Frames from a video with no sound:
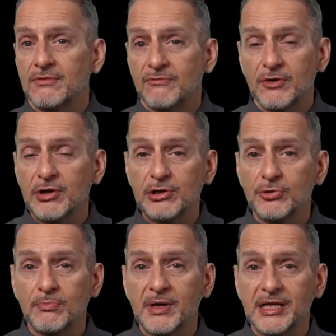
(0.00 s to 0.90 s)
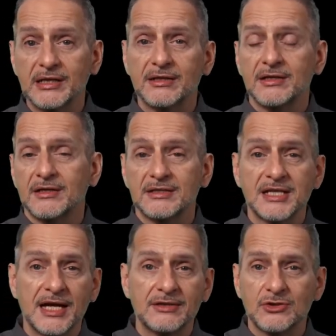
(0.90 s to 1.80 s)
very little money,
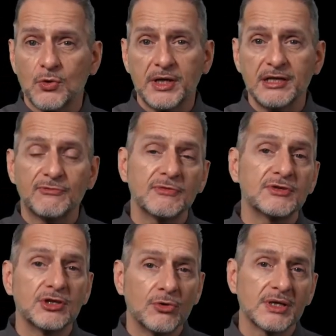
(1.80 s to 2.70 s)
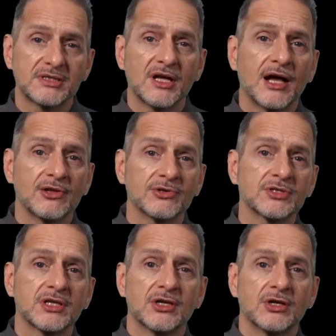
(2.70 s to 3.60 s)
10, 20, 50 US
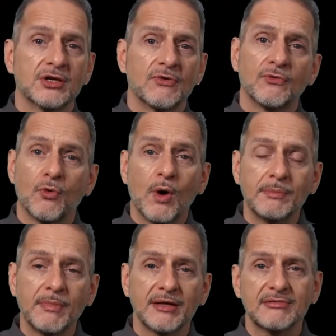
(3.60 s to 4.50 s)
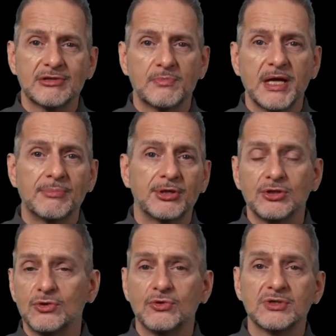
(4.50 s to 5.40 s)
dollars for one month to be able to
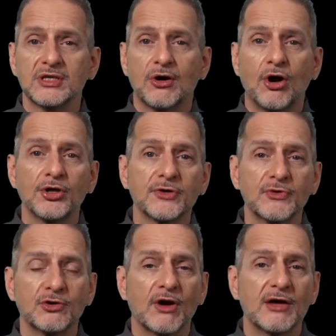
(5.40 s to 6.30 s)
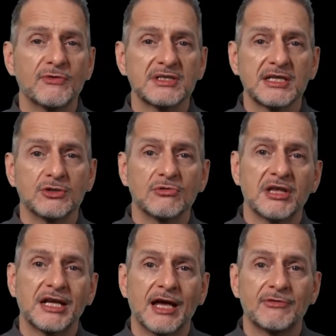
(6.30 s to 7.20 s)
use all different graphics that you
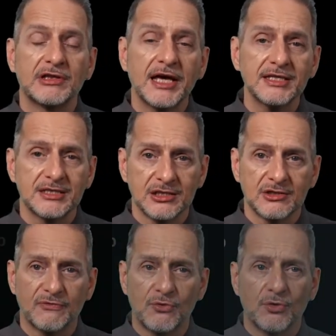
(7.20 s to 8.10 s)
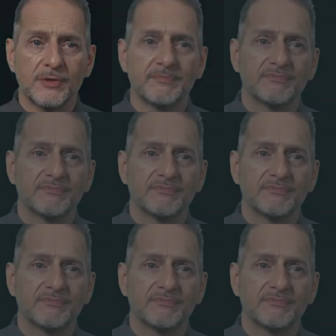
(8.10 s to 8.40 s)
then have a license for.